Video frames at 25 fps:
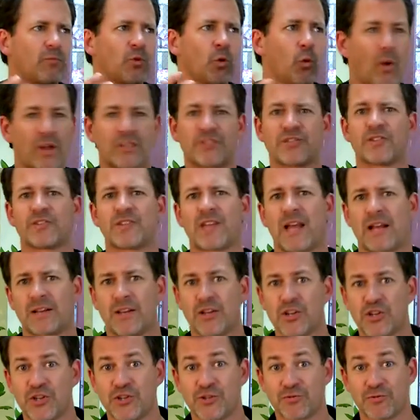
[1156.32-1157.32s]
what's the
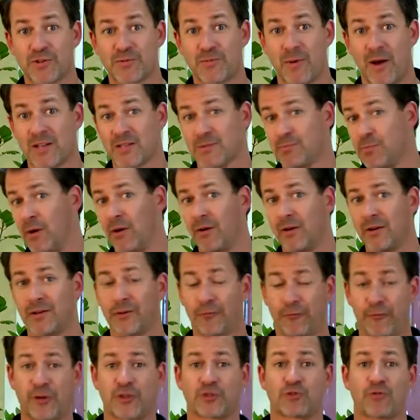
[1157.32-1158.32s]
technician's responsibility
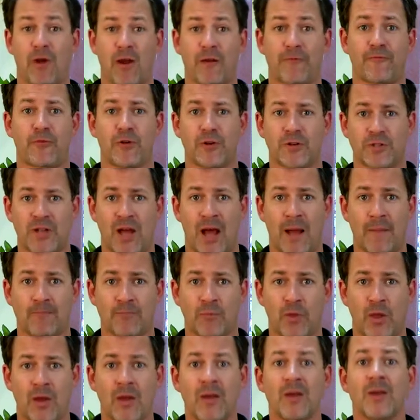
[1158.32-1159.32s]
to fixed right first time?
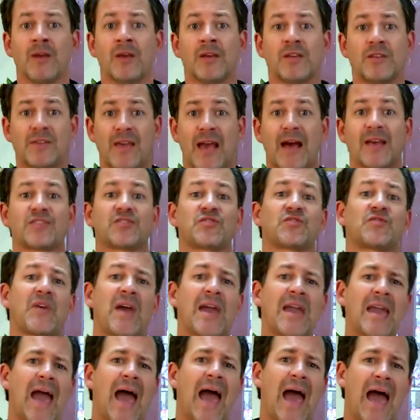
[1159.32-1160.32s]
Yes,
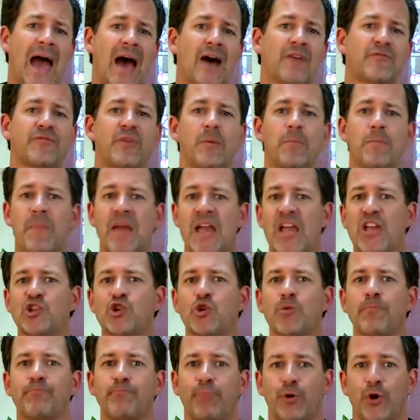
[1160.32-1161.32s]
they have the
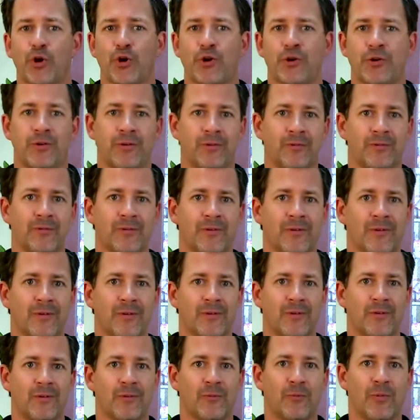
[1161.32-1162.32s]
major burden
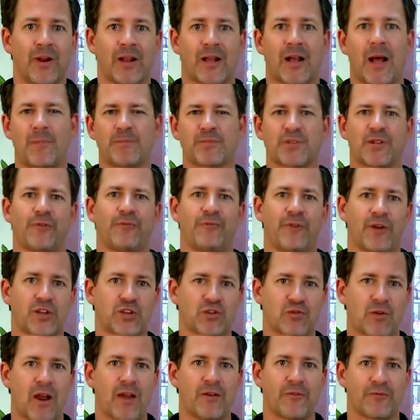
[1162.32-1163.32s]
when it comes to
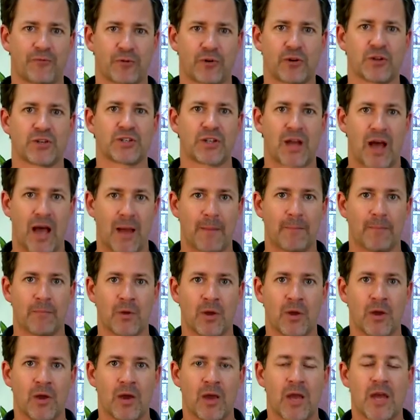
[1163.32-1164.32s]
fixed right first time.
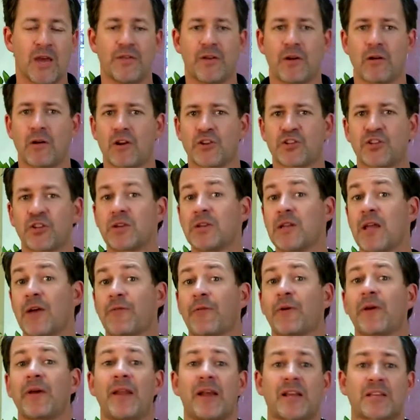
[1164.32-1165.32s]
And there are
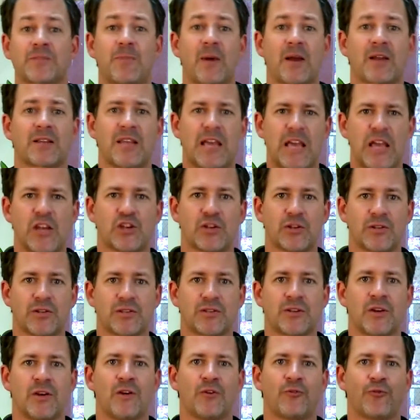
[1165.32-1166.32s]
significant
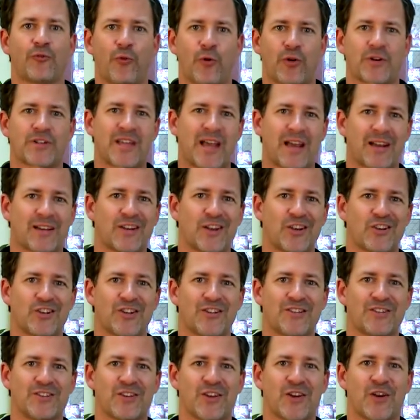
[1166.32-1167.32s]
expectations for
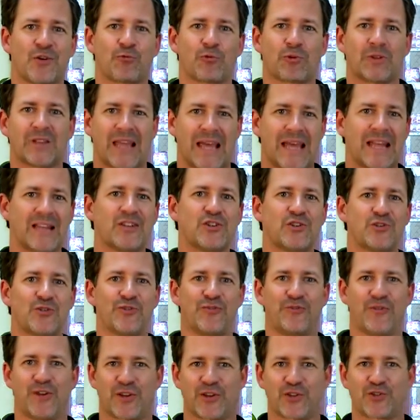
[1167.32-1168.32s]
technicians related to
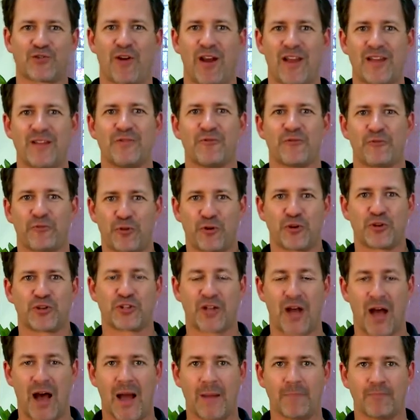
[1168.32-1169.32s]
fixed right first
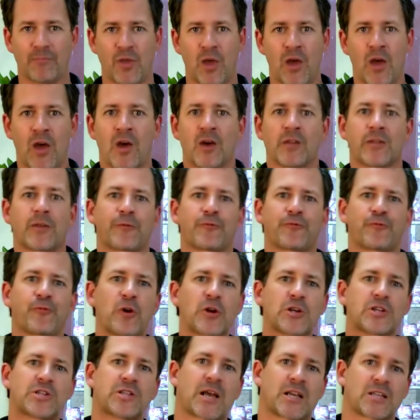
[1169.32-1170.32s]
time. The
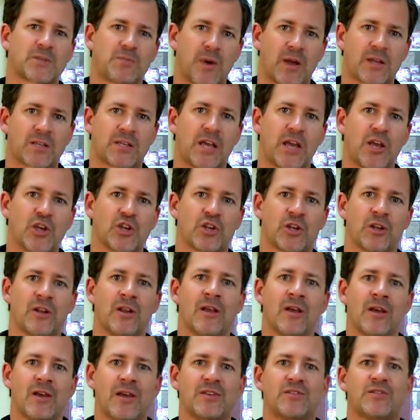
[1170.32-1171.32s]
first expectation
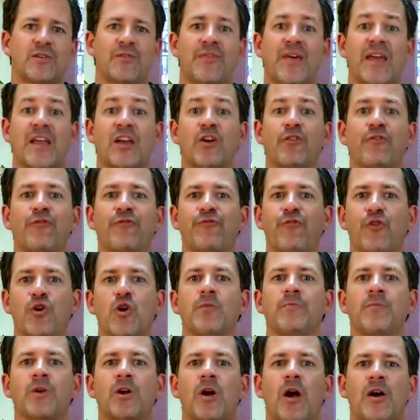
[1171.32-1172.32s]
is that they
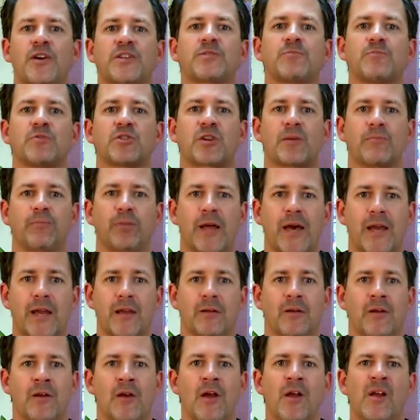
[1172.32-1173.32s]
confirm the customer's complaint.
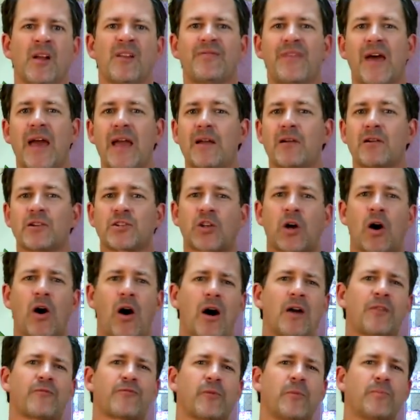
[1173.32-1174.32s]
They are
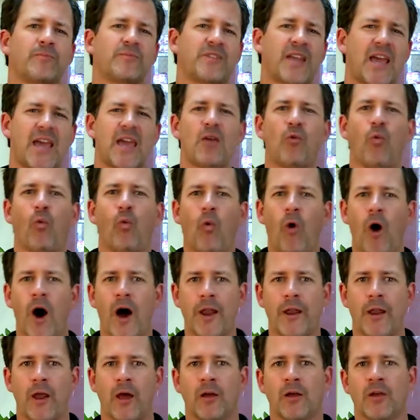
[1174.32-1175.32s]
taught from day
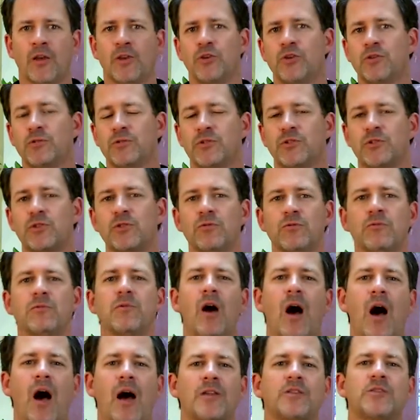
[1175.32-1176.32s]
one, you do
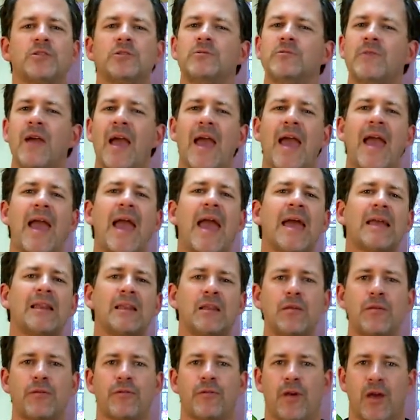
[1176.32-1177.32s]
not do
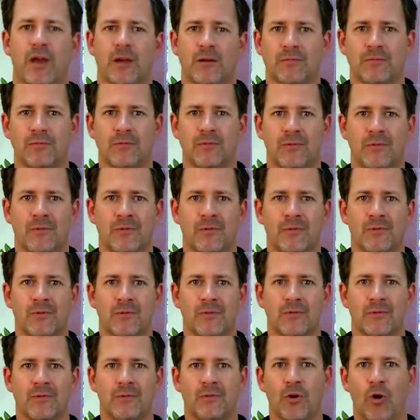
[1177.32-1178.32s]
anything.
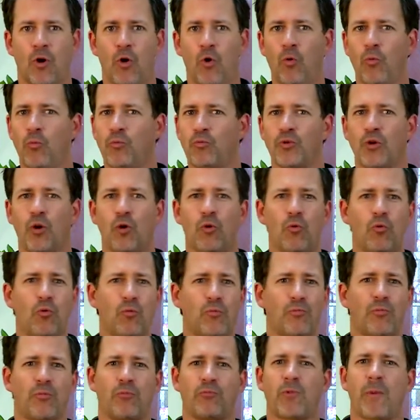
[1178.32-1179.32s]

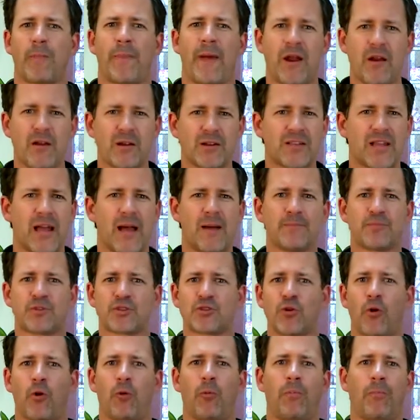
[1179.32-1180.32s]
No repair attempts,
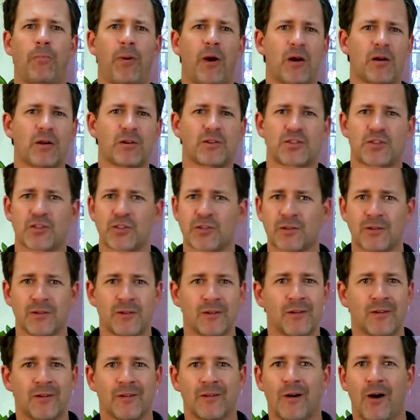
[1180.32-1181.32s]
no parts
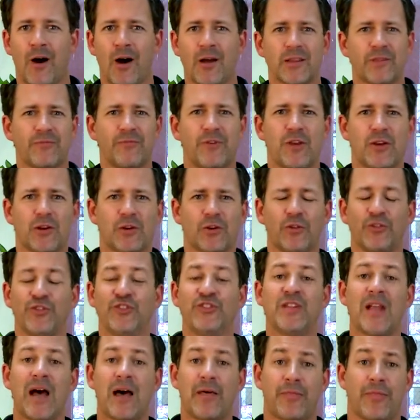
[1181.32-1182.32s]
on the vehicle,
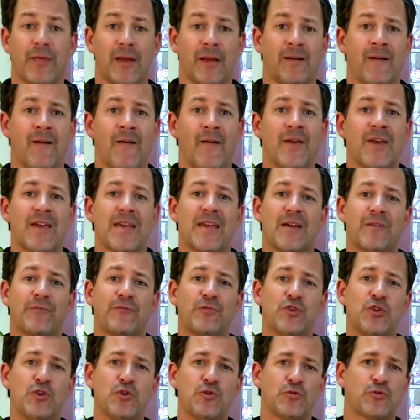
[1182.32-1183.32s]
nothing, if
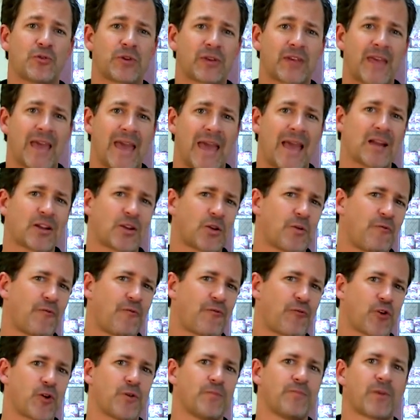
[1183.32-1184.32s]
you can't
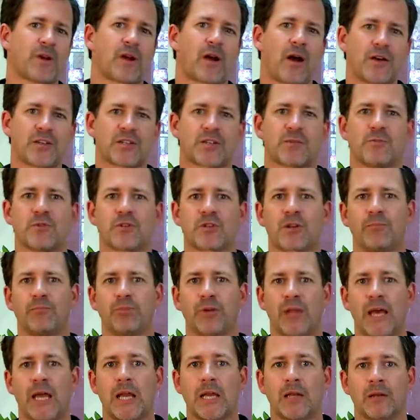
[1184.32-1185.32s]
confirm the customer's
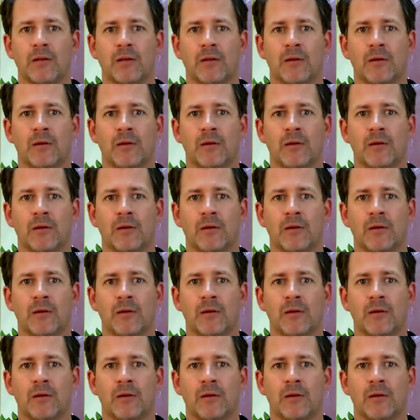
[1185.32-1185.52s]
complaint.